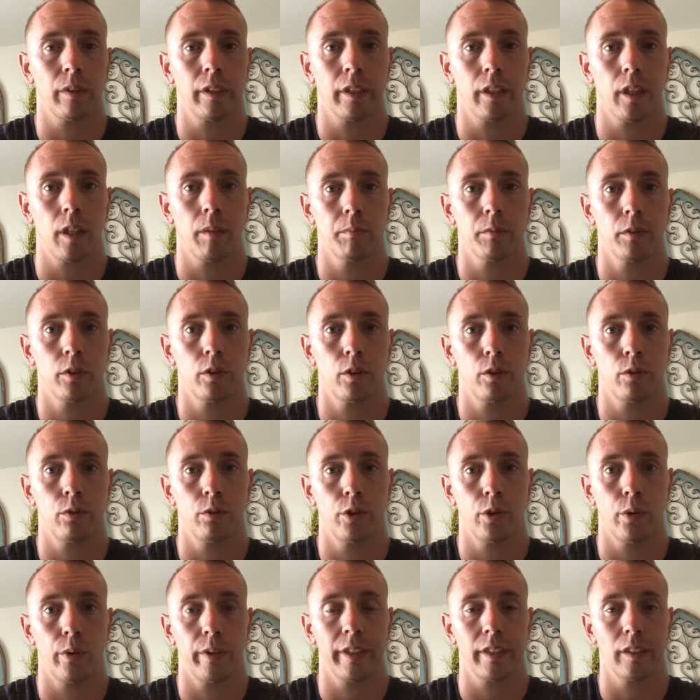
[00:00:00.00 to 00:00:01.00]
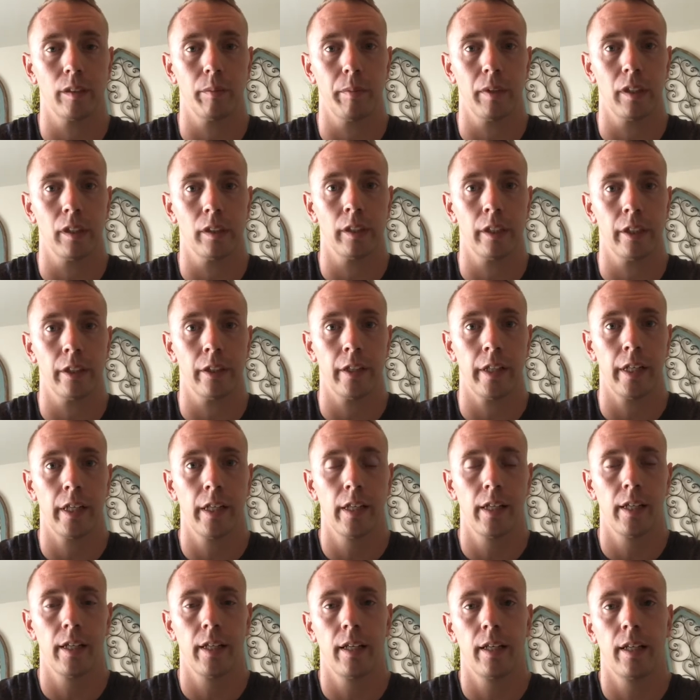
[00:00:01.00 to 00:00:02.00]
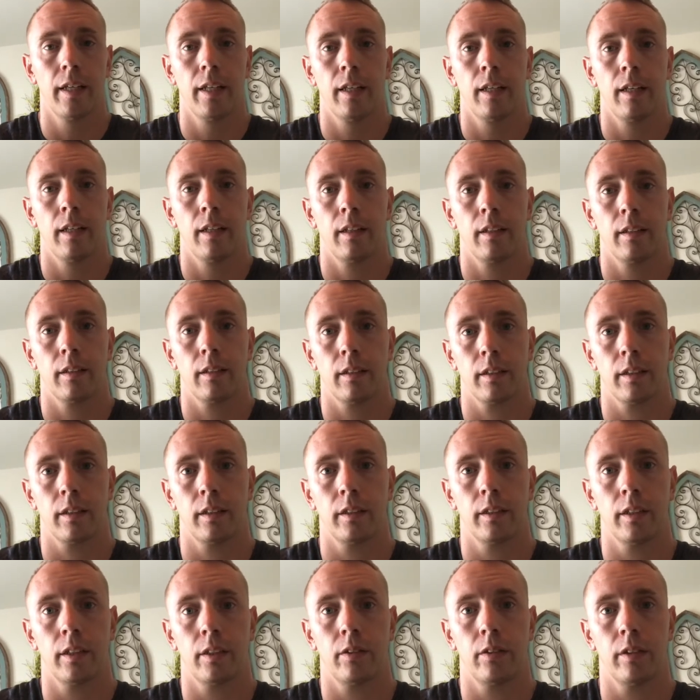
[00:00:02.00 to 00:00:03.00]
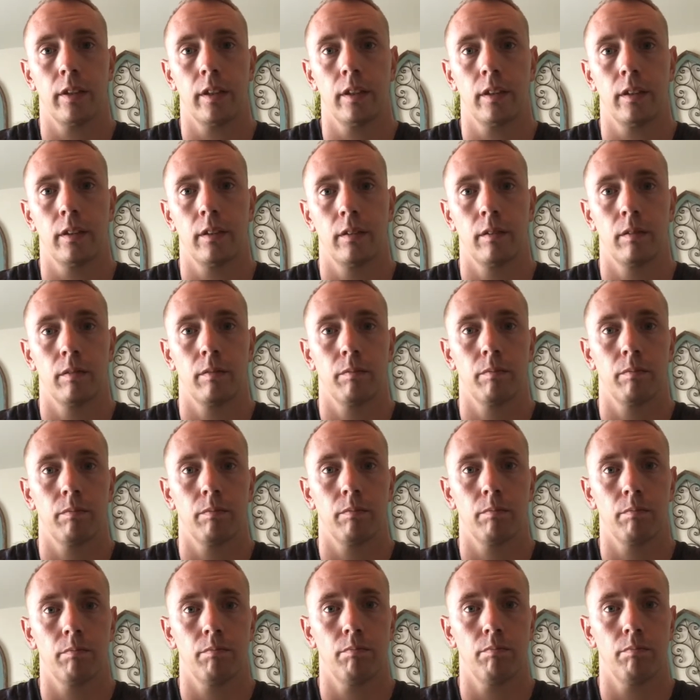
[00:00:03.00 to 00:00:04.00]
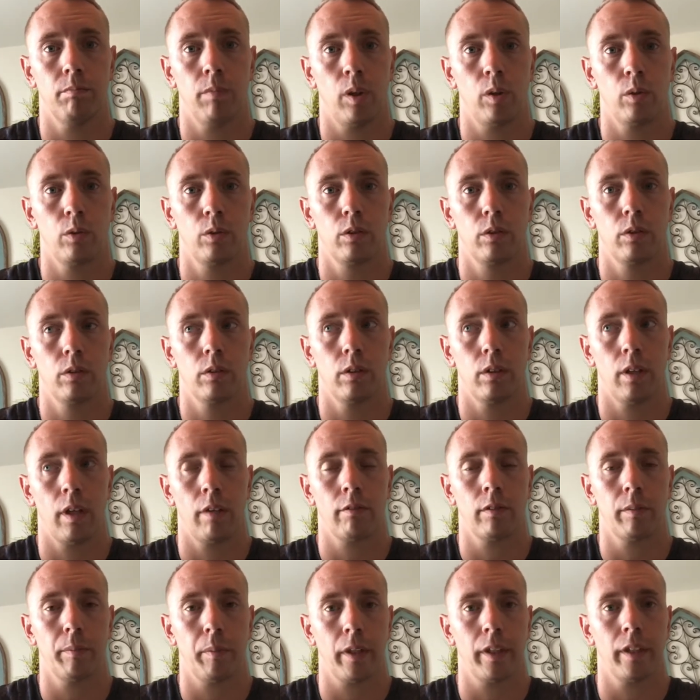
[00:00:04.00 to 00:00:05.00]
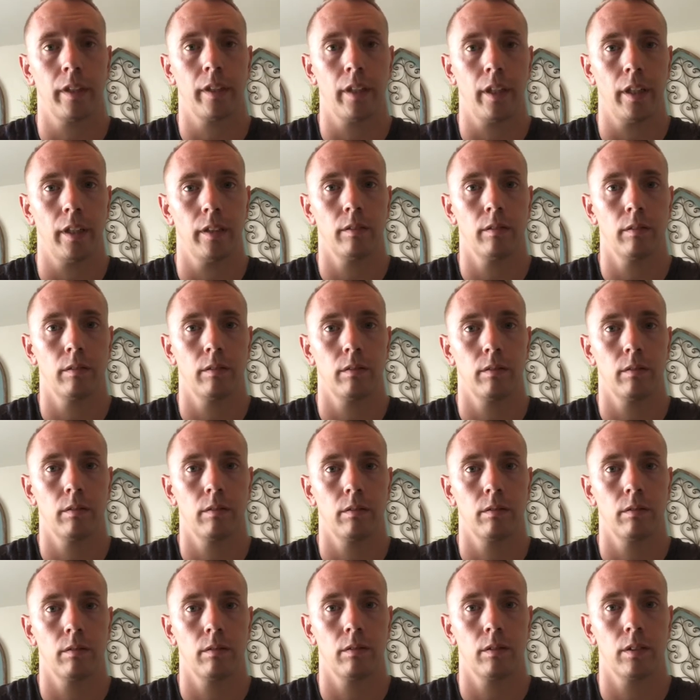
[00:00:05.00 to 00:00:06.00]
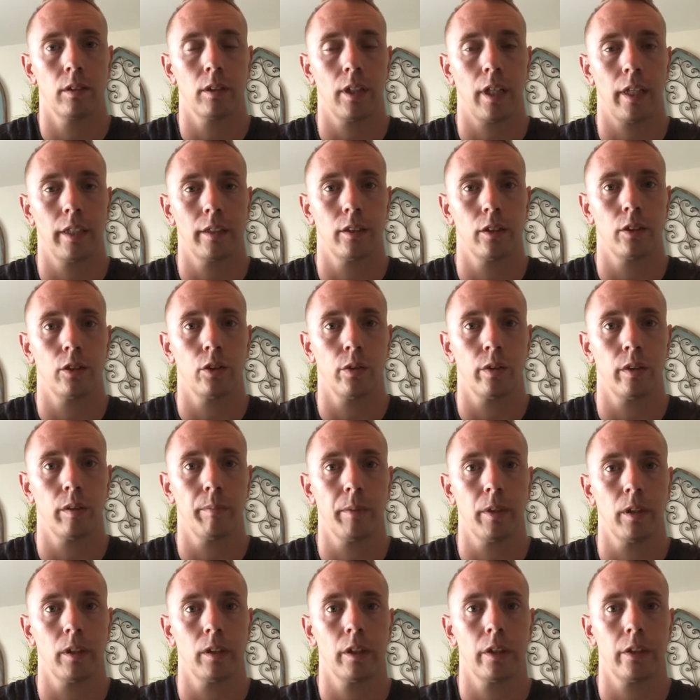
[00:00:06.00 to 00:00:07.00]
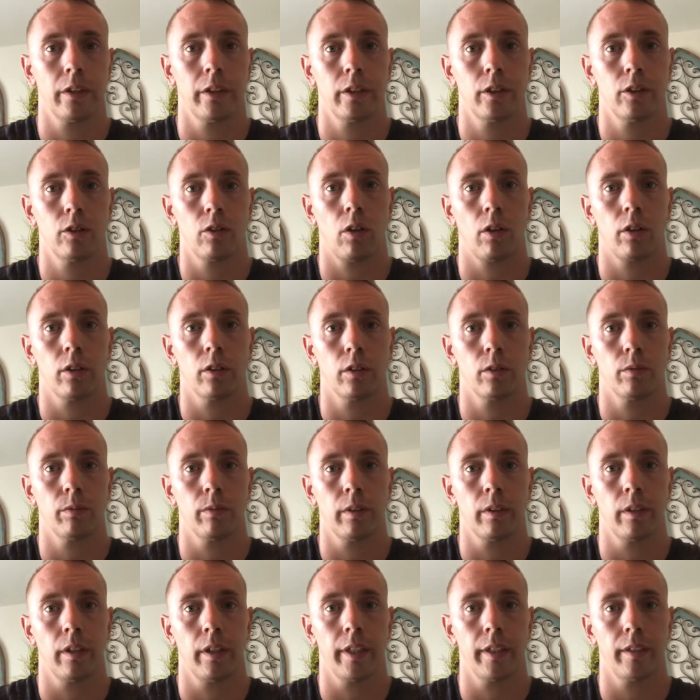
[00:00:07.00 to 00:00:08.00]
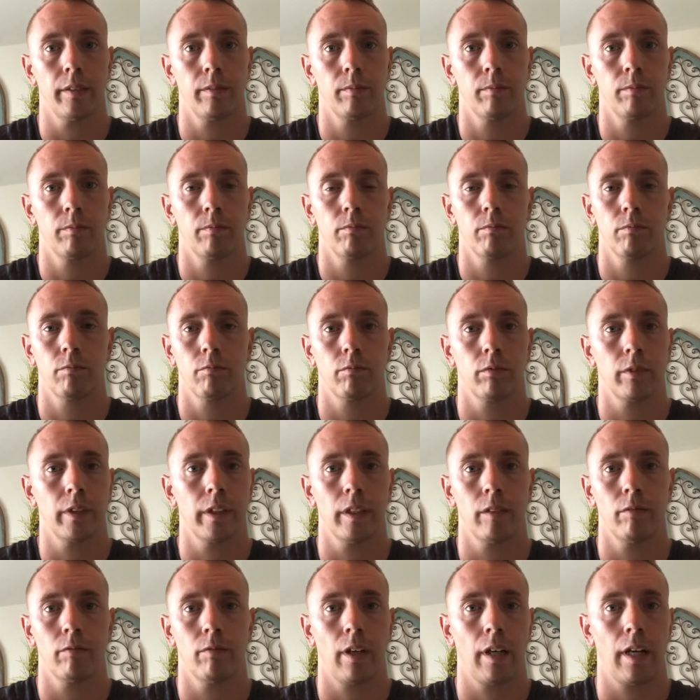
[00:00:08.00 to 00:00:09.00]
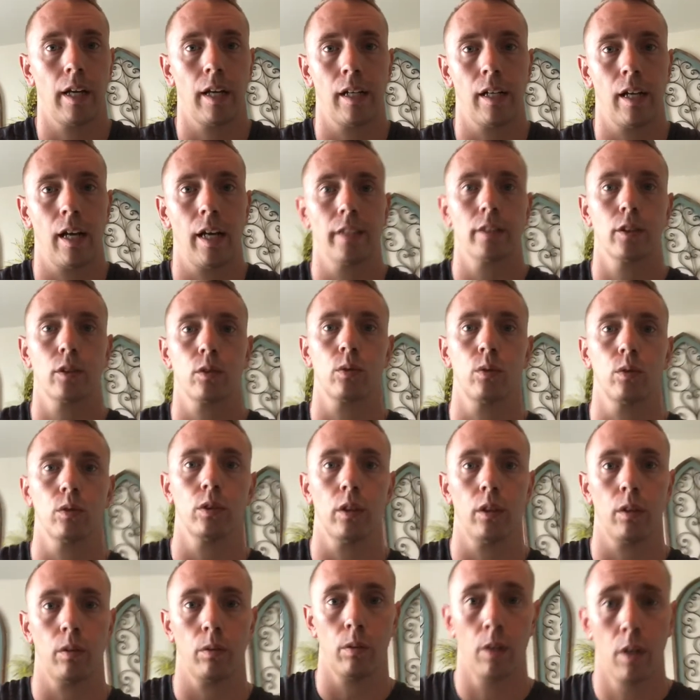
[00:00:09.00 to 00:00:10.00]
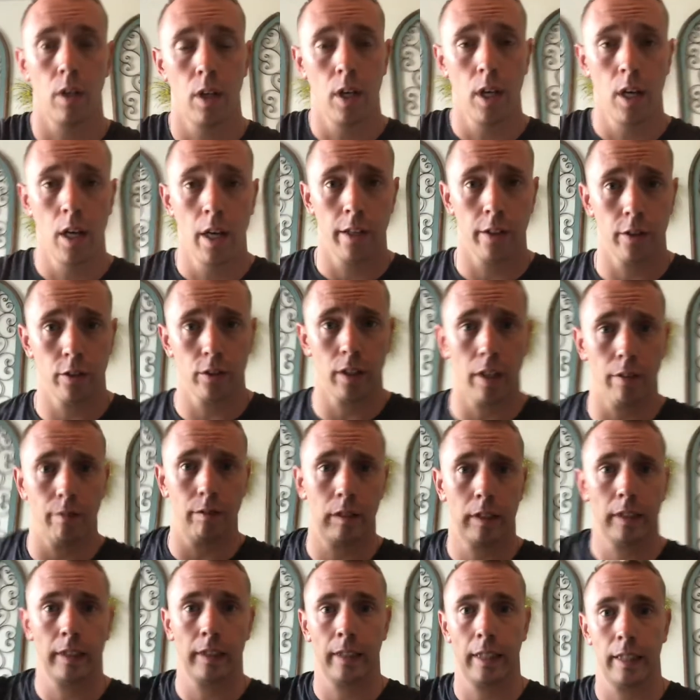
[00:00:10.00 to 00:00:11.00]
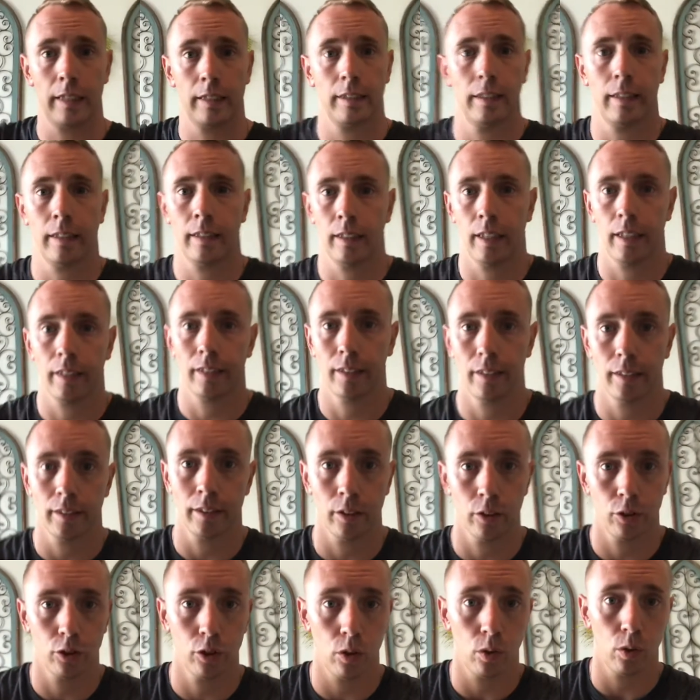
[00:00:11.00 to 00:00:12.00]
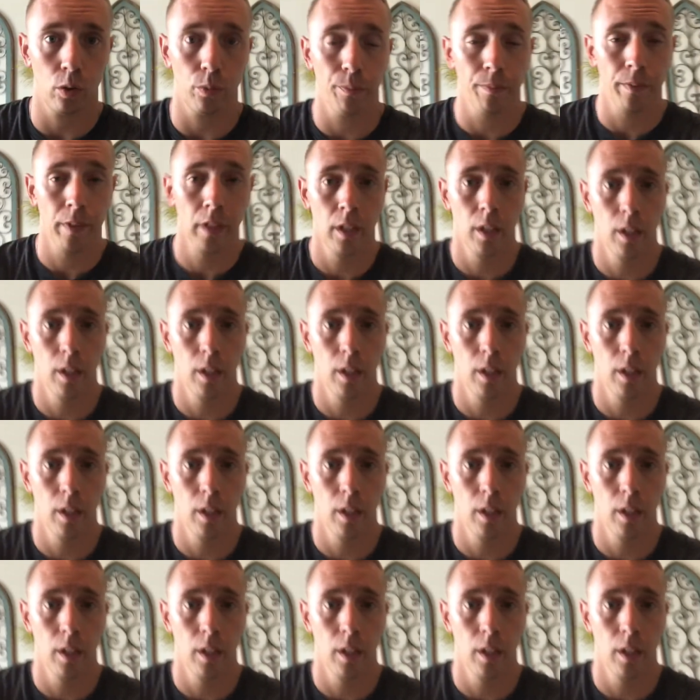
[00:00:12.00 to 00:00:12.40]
when it comes to joining the military, considering most everybody that decides to join the military starts when they get right out of high school. So they're 17, 18, 19 years old.